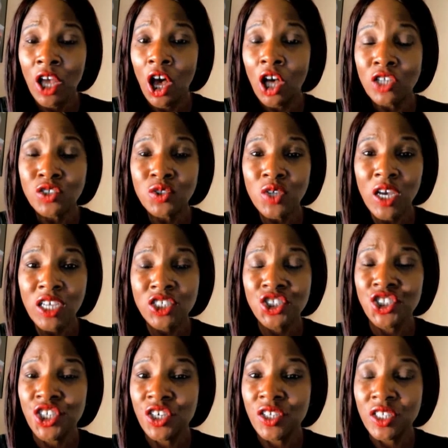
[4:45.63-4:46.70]
Also, guys,
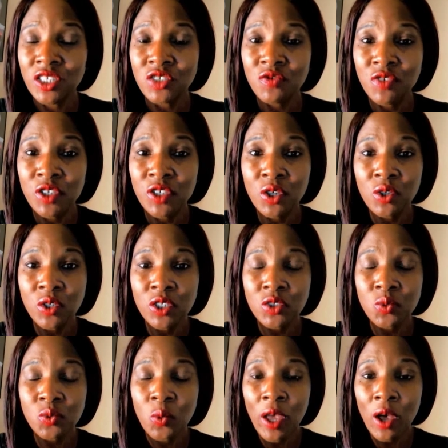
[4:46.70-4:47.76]
share this video
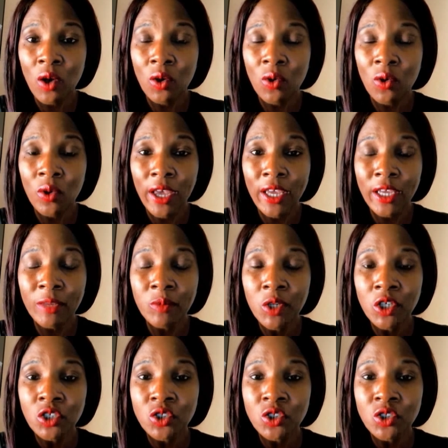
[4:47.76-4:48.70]
as well, okay?